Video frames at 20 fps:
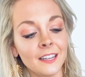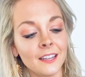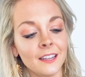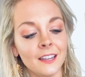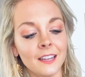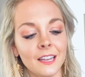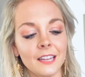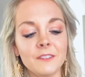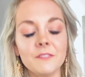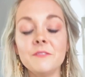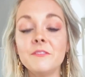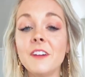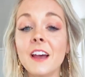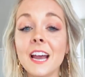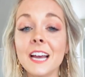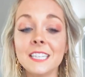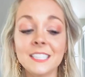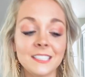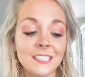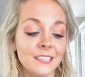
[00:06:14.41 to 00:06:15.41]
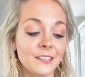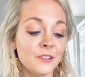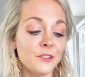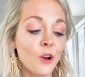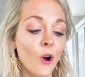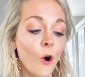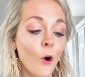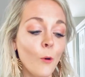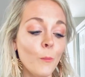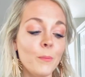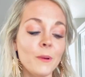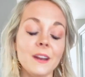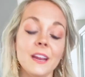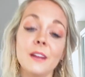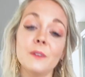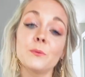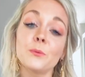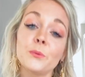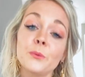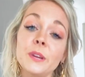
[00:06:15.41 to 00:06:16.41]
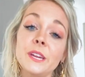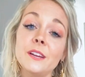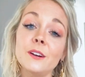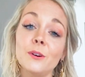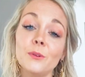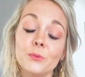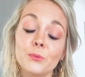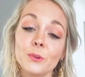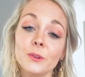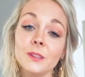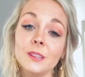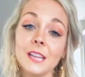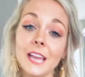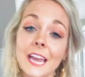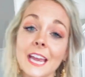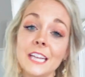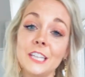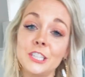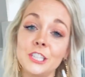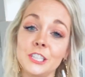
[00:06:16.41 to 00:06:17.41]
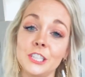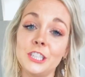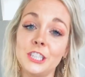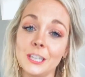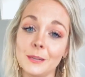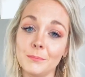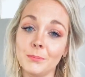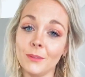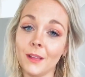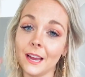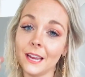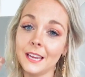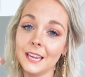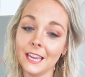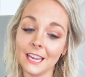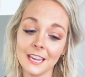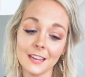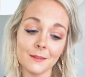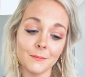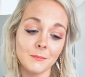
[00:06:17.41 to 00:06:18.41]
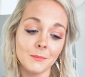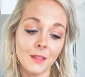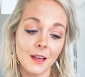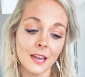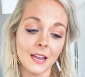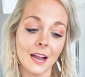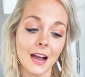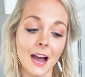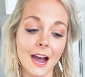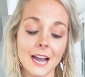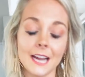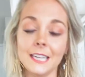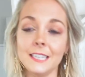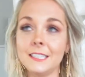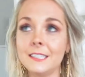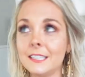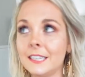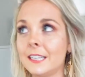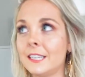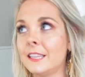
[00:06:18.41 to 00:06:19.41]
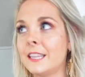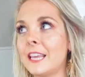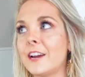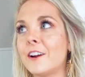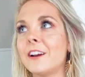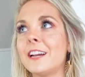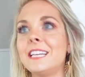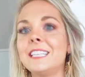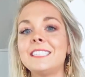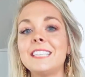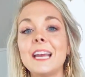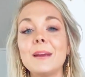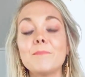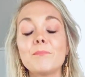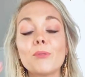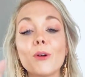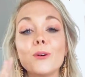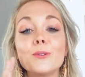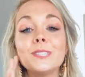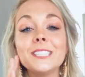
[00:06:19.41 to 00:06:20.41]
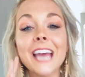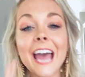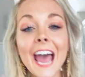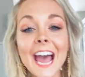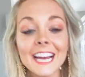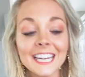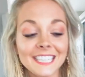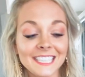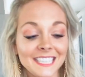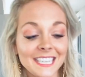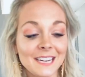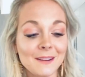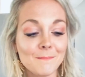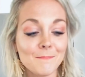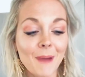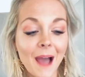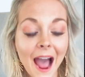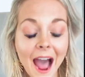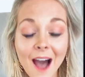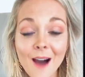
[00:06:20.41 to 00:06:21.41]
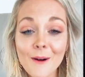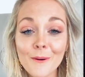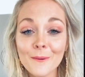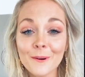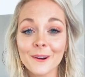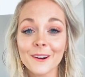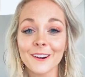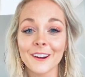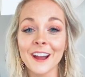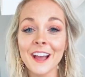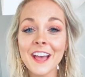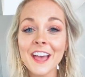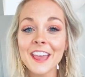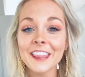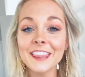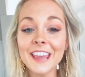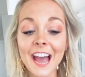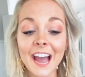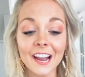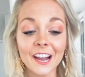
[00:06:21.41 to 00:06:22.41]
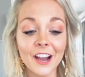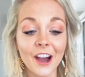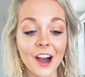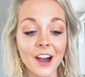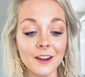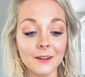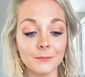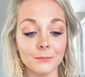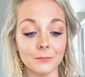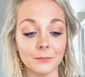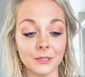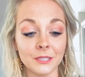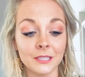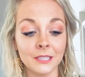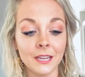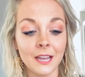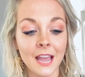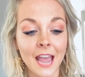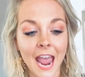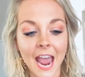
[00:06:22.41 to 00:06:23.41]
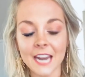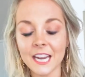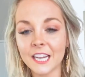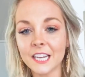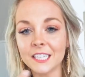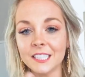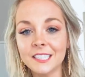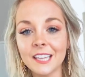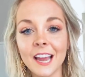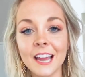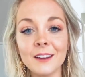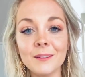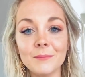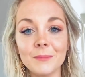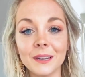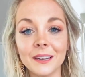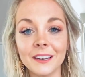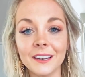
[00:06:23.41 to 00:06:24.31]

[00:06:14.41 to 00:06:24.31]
Invest in an open and real relationship like Him, like I did. There is a protecting power that comes, and a contentment